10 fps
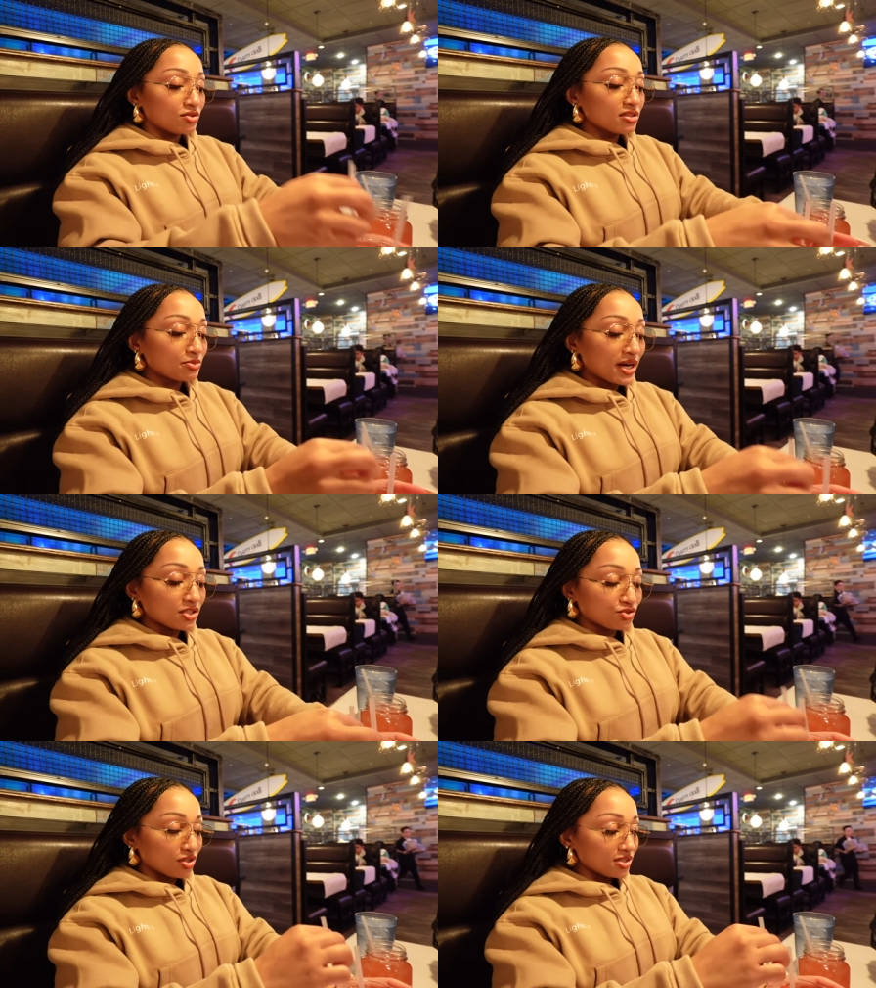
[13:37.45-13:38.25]
Yours probably
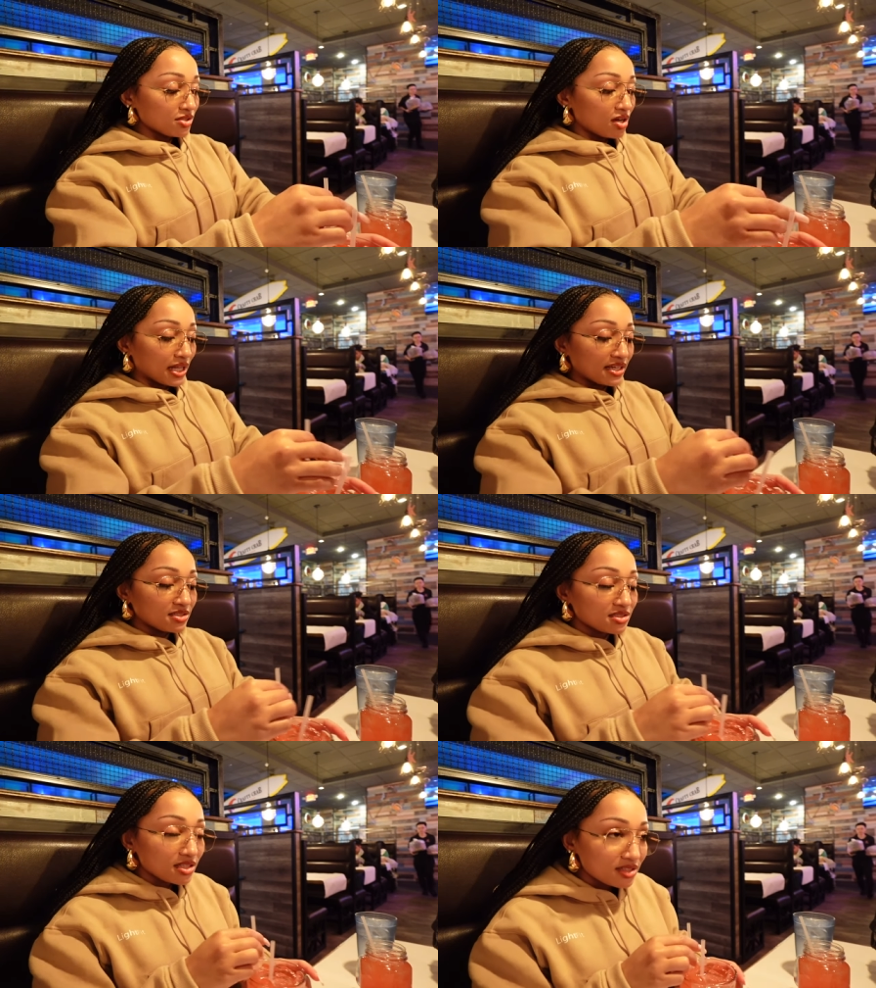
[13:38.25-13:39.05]
strong. It's all light
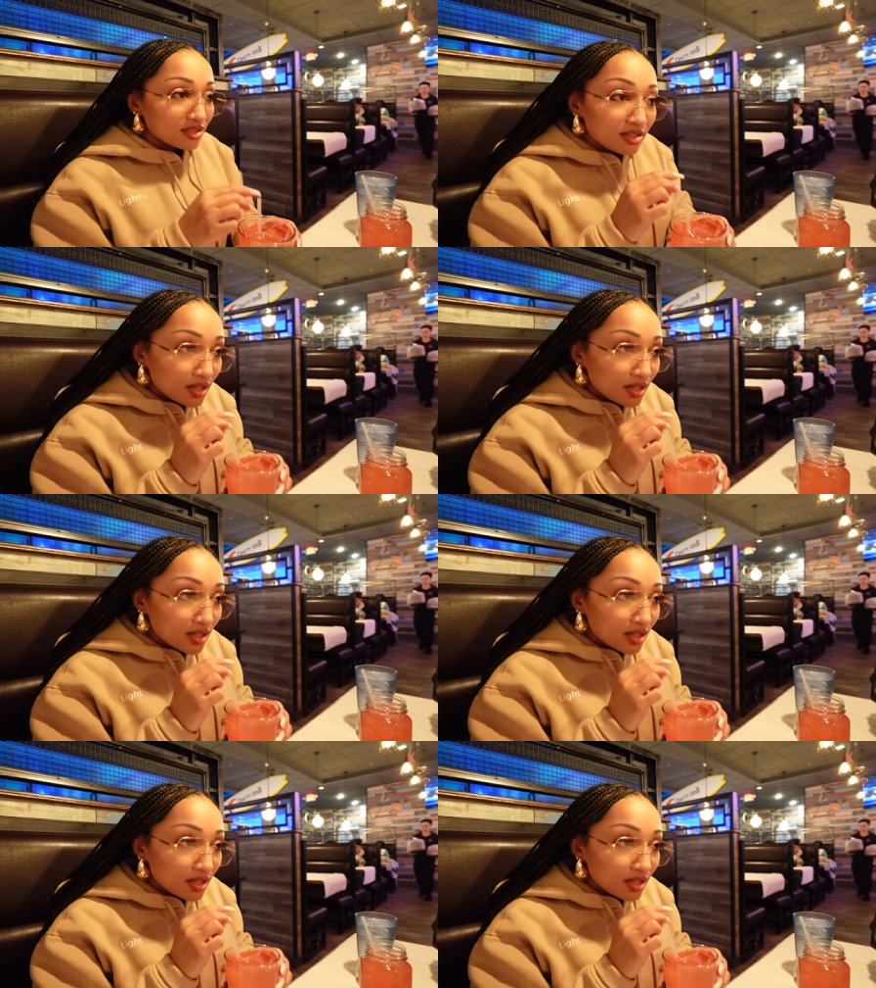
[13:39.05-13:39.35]
skin.